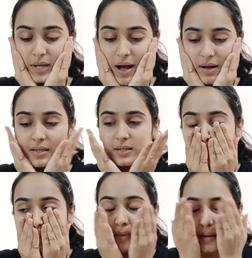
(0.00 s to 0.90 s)
So yeah,
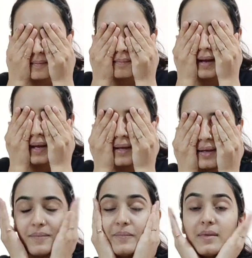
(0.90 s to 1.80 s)

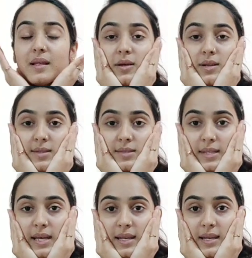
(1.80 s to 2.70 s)
my
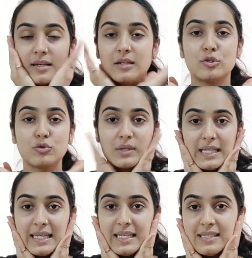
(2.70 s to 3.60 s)
skin
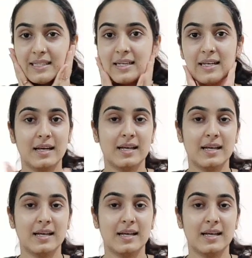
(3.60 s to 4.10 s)
routine